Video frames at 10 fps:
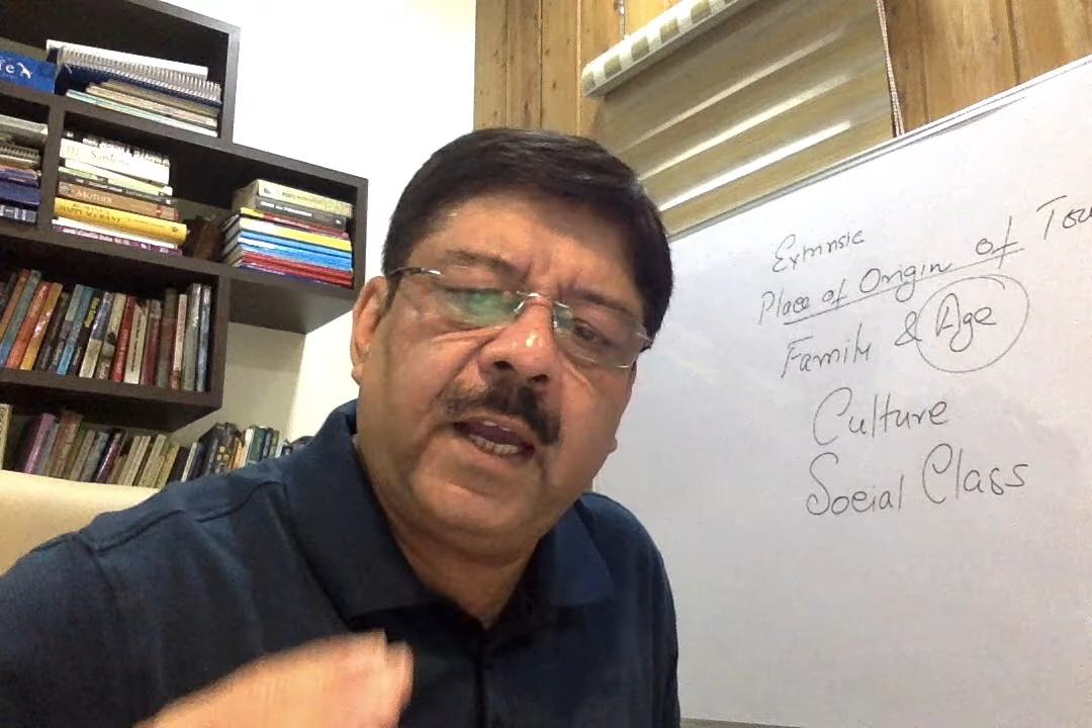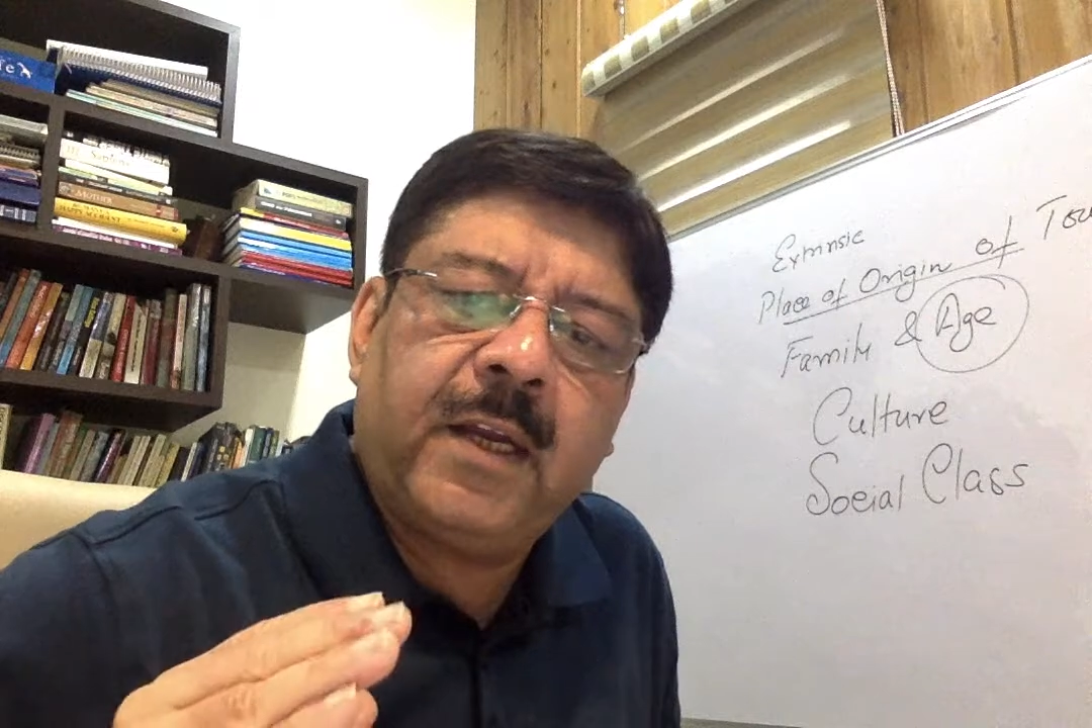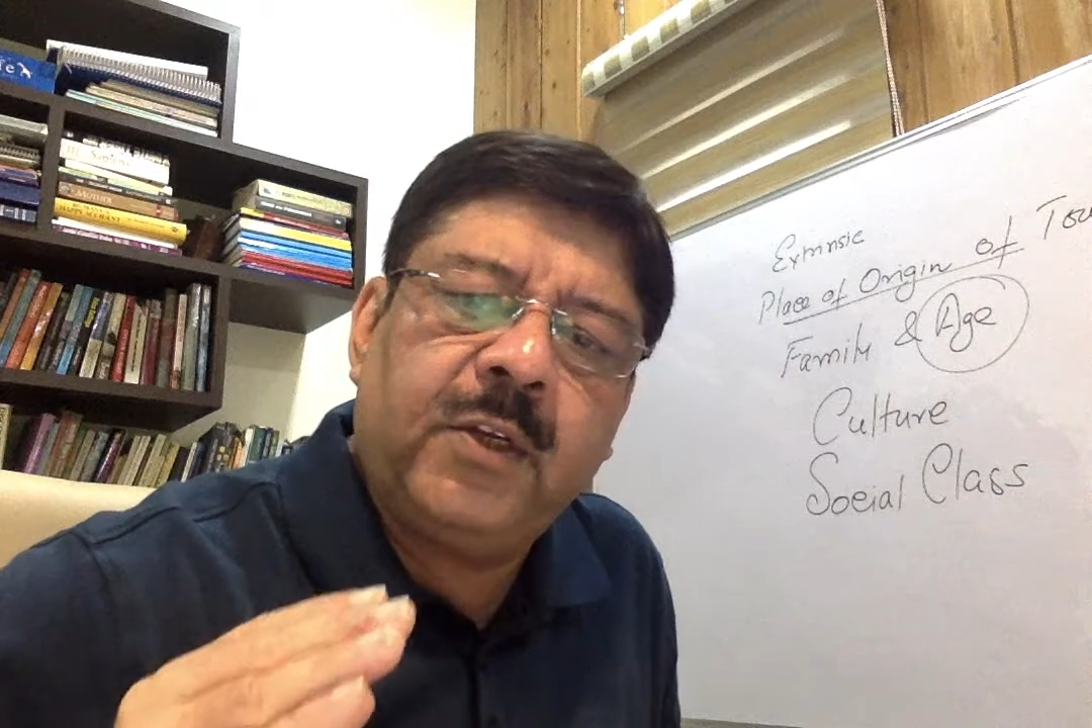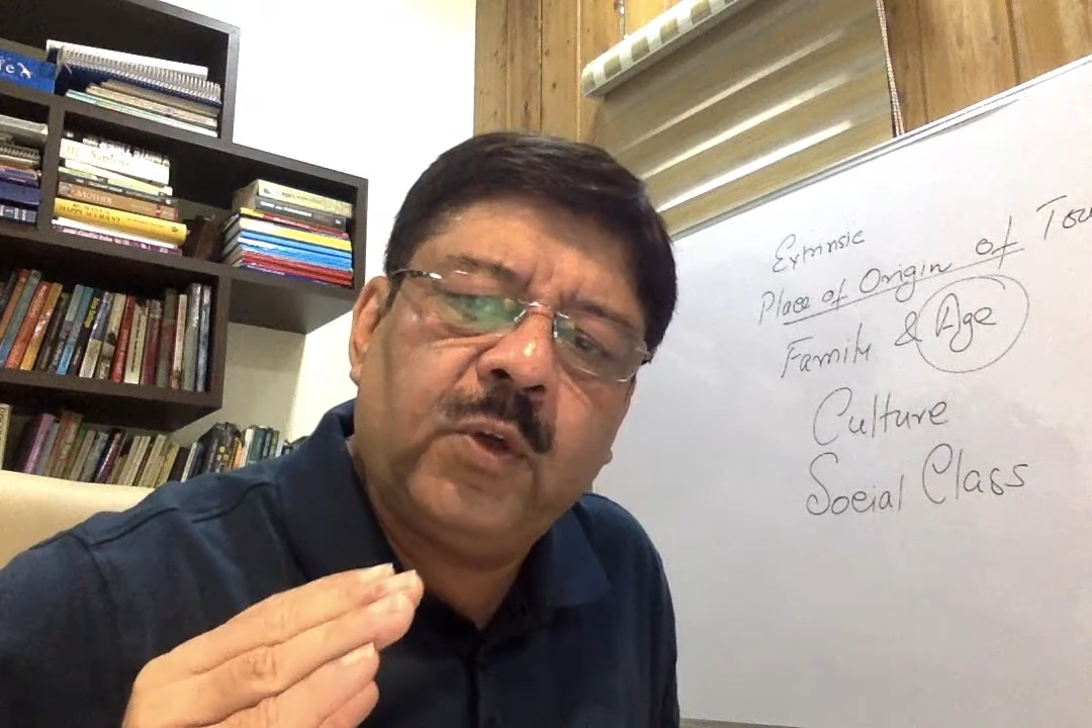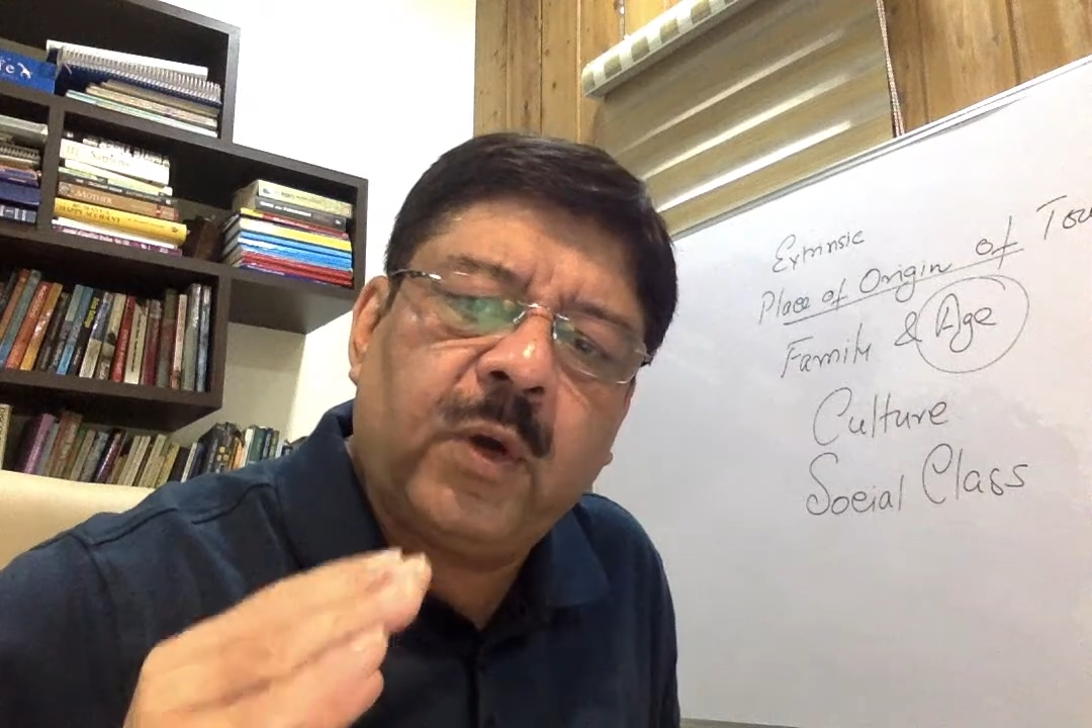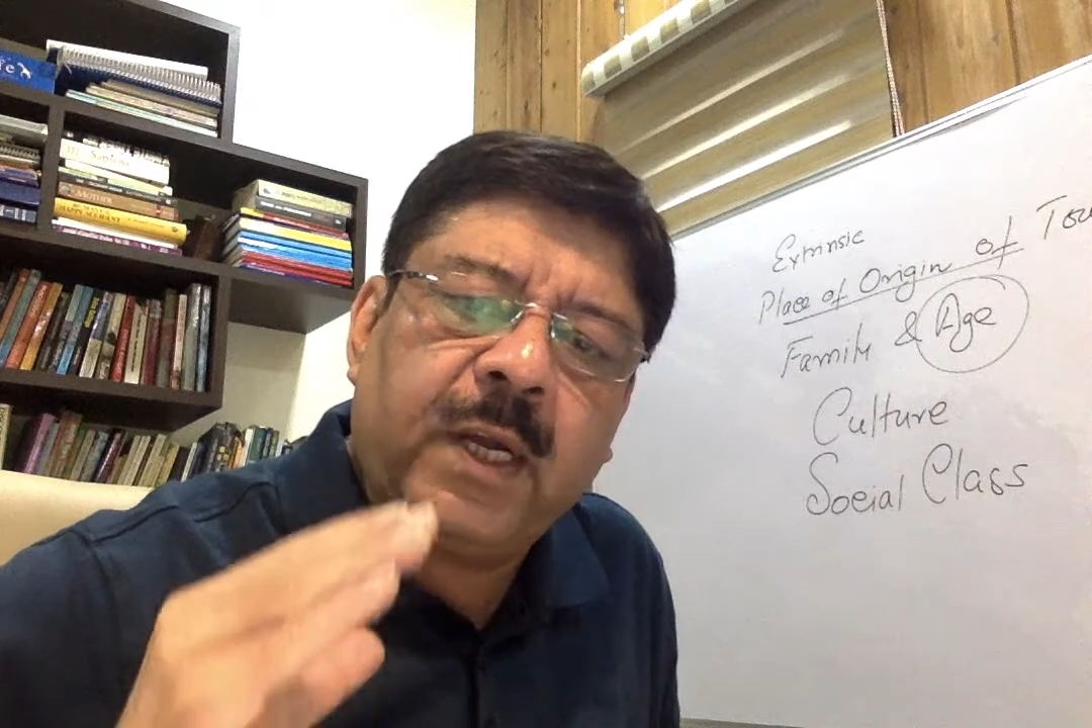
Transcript: and your